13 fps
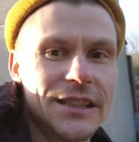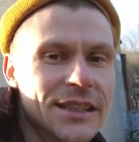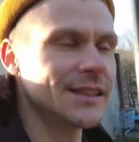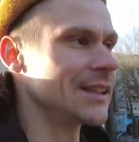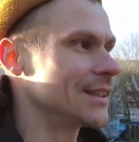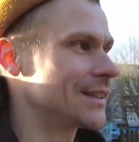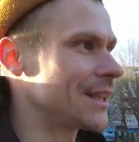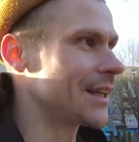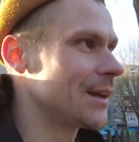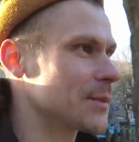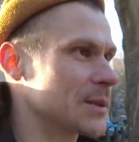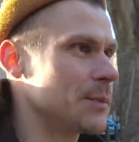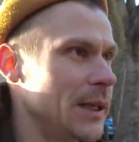in the
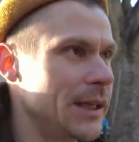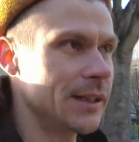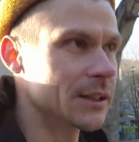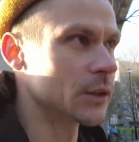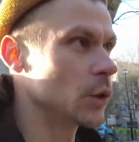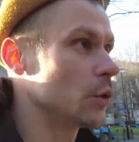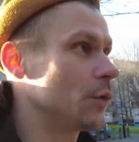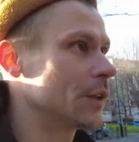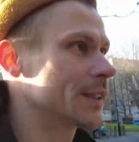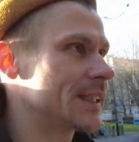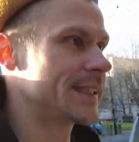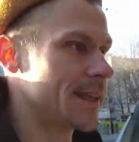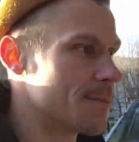Thamesmead you will
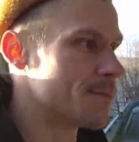see